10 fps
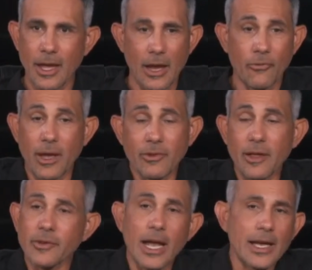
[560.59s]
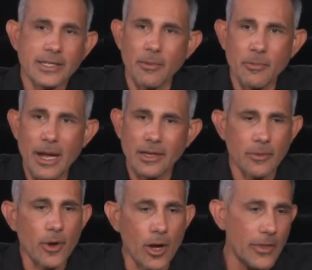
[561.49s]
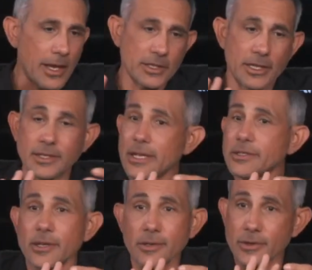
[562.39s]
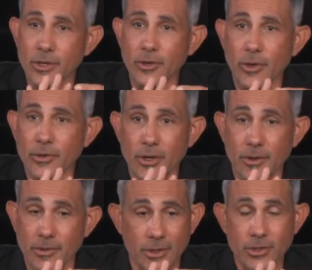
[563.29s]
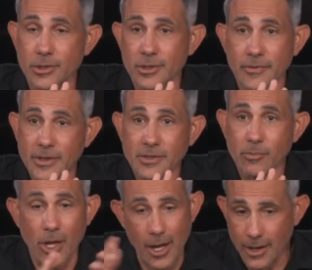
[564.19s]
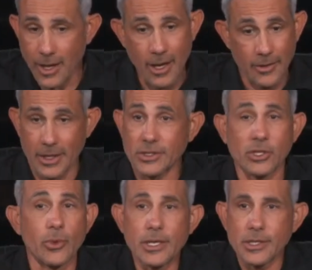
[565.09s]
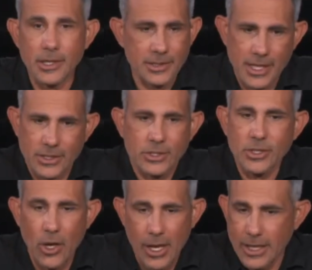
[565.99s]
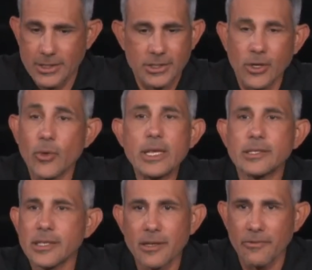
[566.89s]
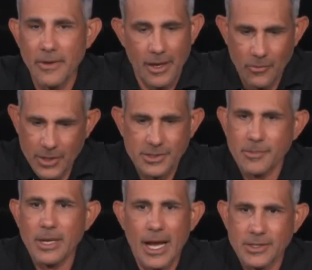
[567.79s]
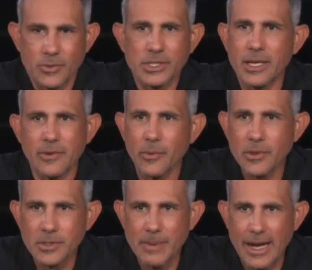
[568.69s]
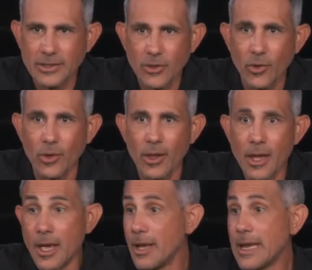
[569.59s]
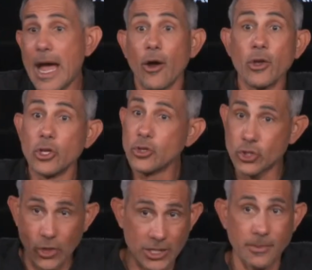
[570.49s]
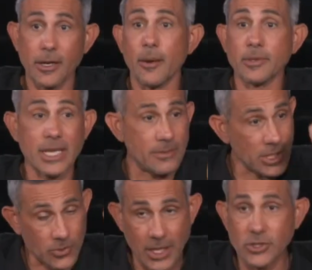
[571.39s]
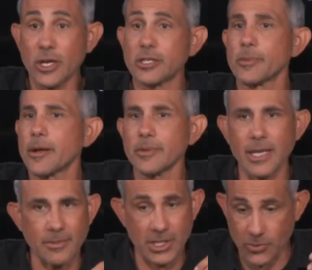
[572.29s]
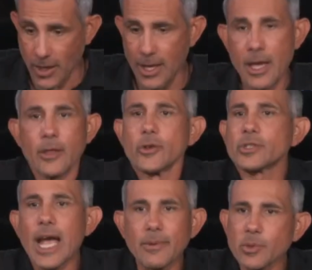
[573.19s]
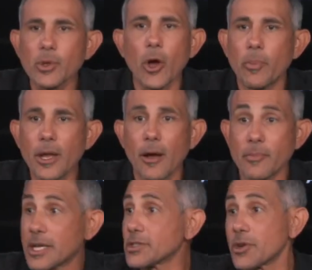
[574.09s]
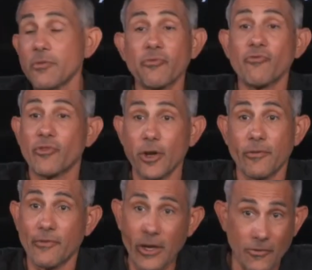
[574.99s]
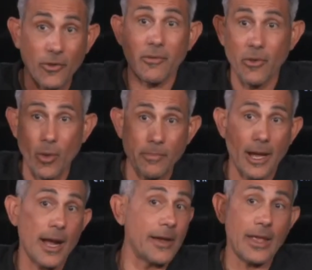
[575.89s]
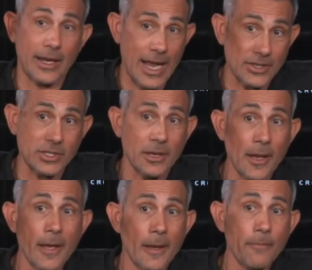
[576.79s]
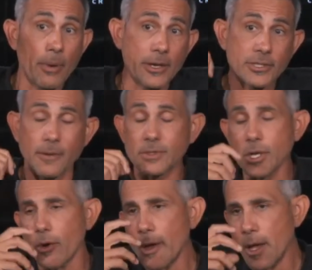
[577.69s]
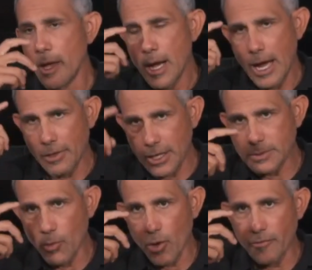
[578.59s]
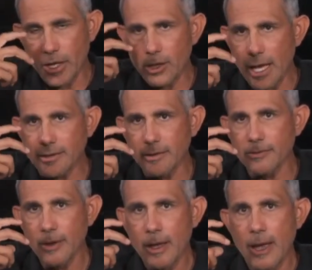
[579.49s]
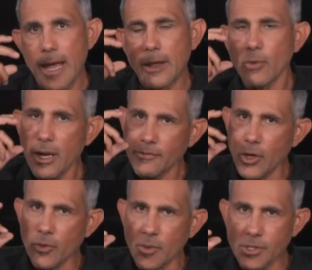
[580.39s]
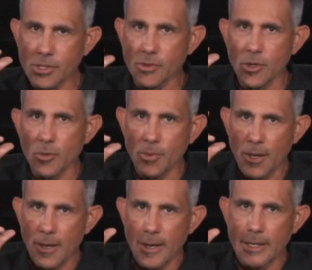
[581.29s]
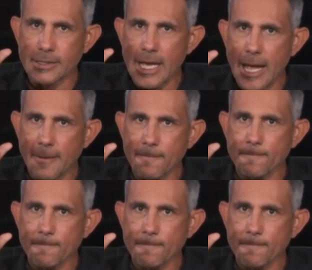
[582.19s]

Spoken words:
If we have 11 guys coming back to the ball, they can condense their defensive block. They can squeeze it because they just know. And it's so easy to defend when some guy's receiving it with his back to goal. Now, you stretch them a couple times this way, stretch them a couple times this way. Those gaps will open up because they're fearful of the one behind that can actually punish them. So I think it's more of a collective. And what I've known with this group is that